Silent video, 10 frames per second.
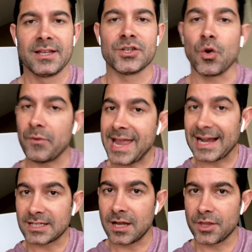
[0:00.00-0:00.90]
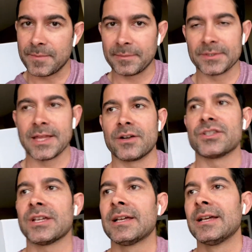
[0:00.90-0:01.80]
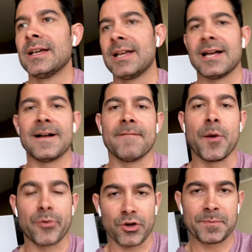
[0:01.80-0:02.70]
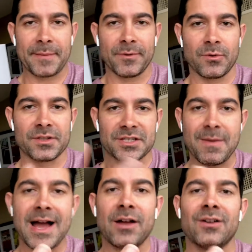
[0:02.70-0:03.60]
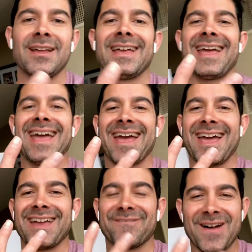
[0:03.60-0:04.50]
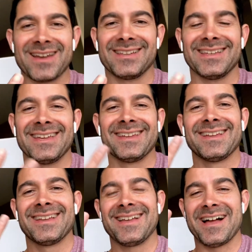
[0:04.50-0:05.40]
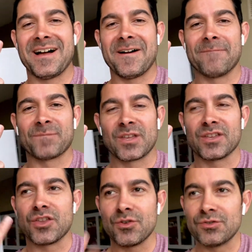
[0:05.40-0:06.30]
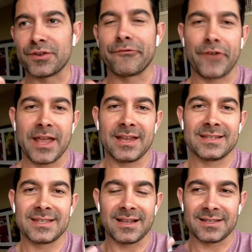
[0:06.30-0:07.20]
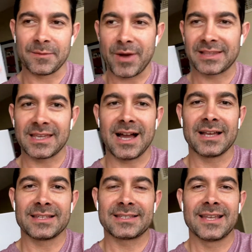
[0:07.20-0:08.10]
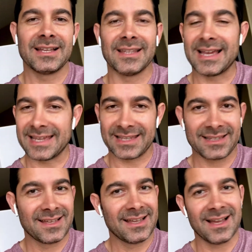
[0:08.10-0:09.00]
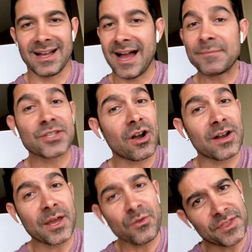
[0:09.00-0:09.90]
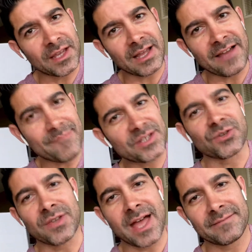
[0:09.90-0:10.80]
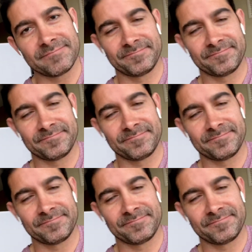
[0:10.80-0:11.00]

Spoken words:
Don't react to other people's energy. Approach people with a smile, and finally, use a phrase to break the ice, like, "I'm sorry, I don't think I've met you yet."